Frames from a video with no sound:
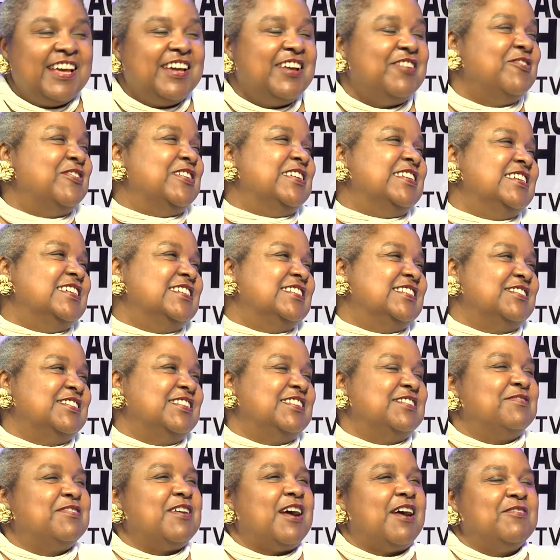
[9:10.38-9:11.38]
We need to
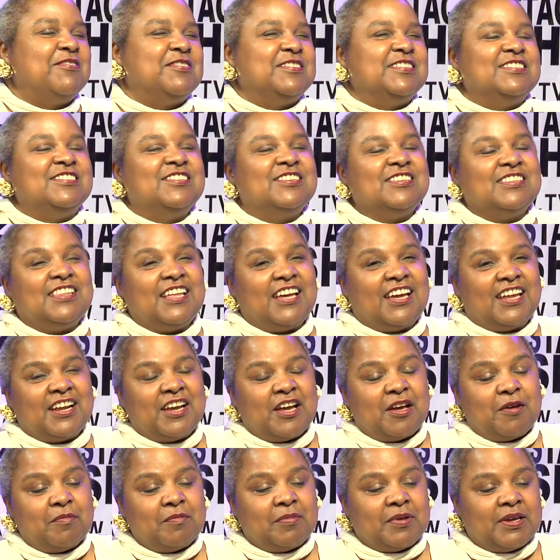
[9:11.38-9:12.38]
probably look that
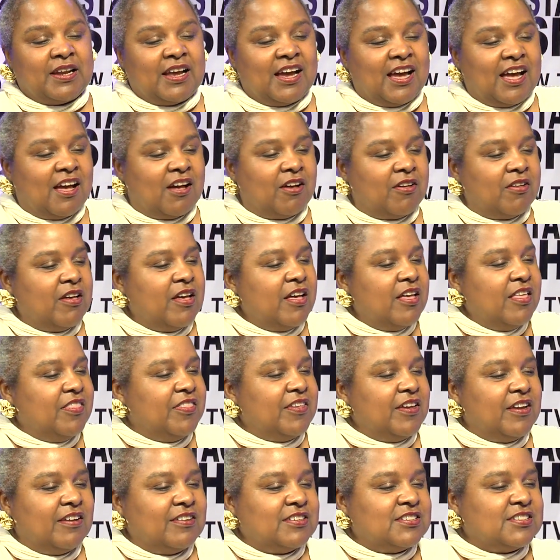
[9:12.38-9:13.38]
up, but how
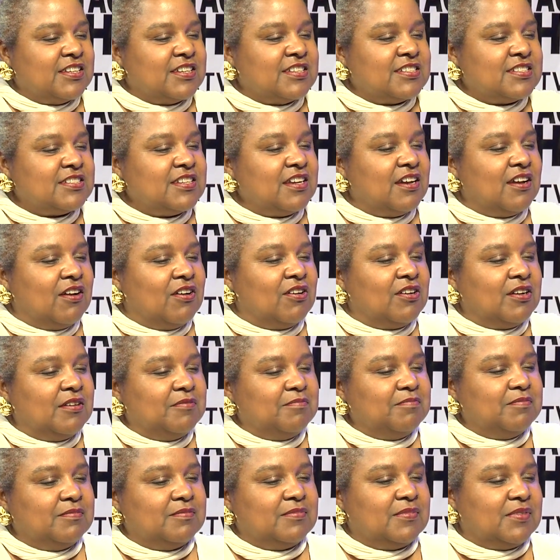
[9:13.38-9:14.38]
they're just
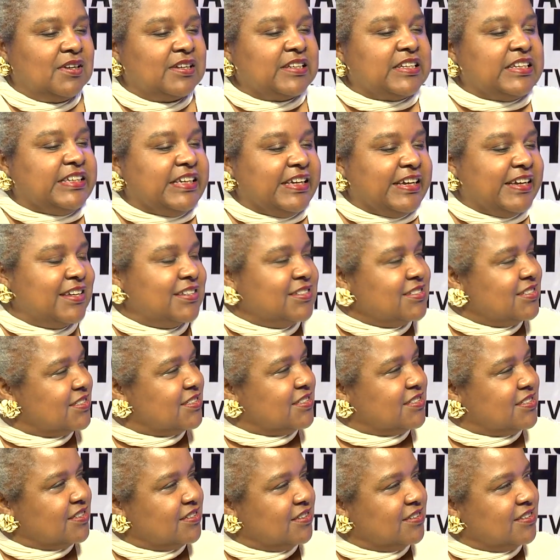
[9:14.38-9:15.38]

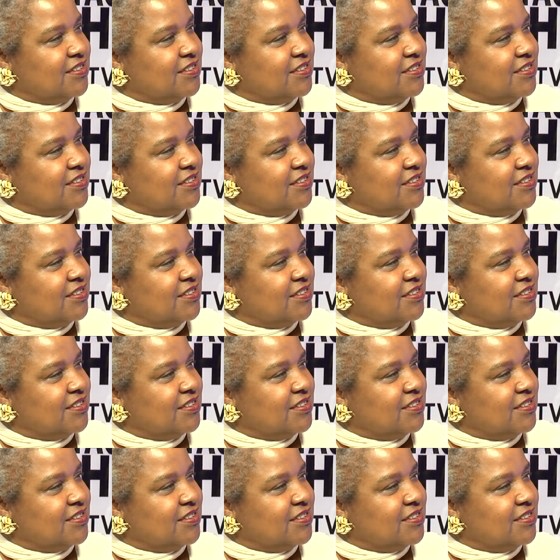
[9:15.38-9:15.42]
against